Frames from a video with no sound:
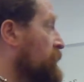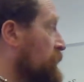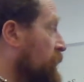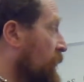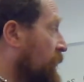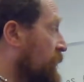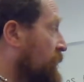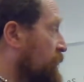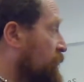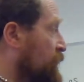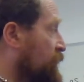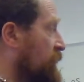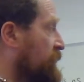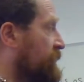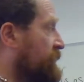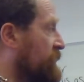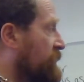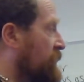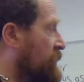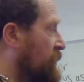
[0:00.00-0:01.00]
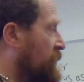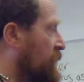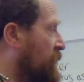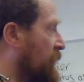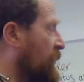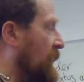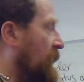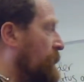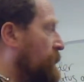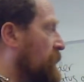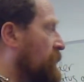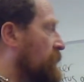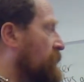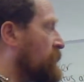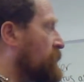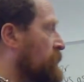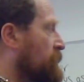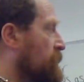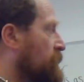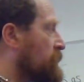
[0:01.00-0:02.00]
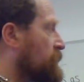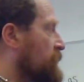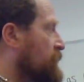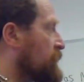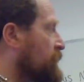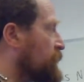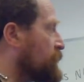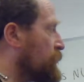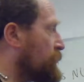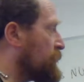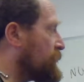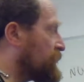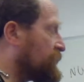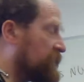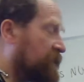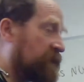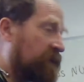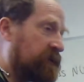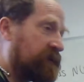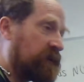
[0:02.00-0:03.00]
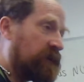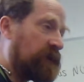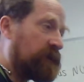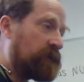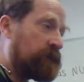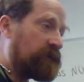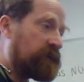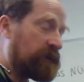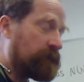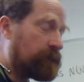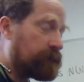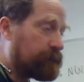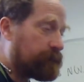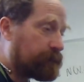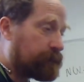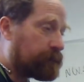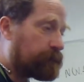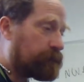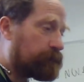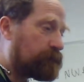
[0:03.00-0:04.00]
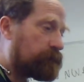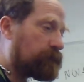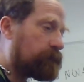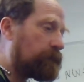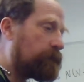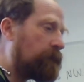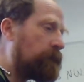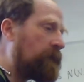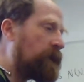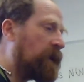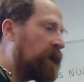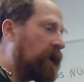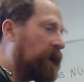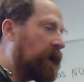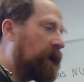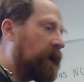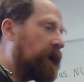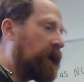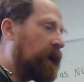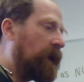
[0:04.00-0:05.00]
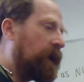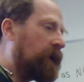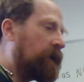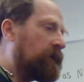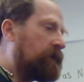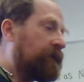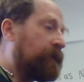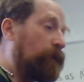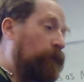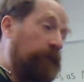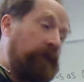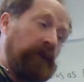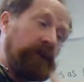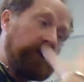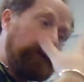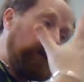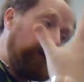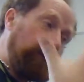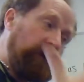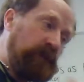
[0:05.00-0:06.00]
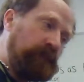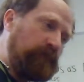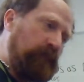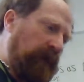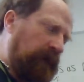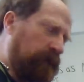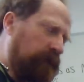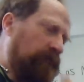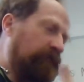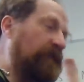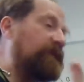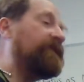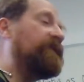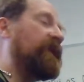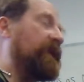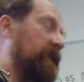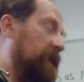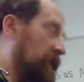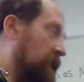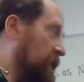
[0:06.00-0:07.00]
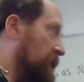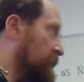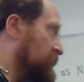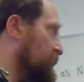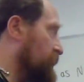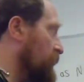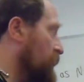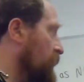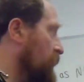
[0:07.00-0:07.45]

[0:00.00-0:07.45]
They shift the capital to the city of Kyoto and form revitalise